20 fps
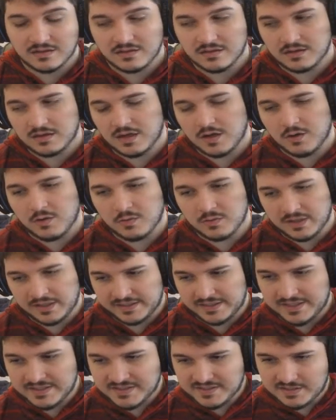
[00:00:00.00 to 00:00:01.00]
Oh,
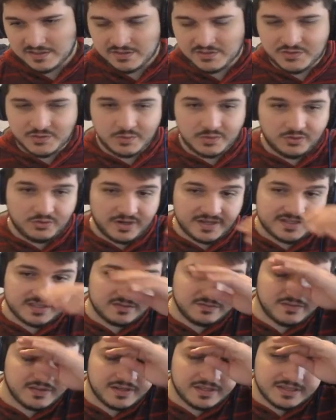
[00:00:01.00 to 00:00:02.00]
like he's a little too
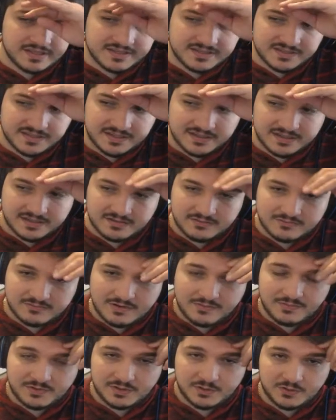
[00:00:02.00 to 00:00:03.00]
aggressive in his
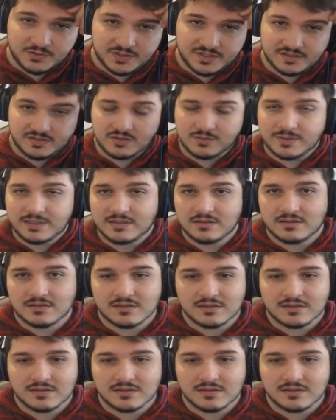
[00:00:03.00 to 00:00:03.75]
revolution, you mean?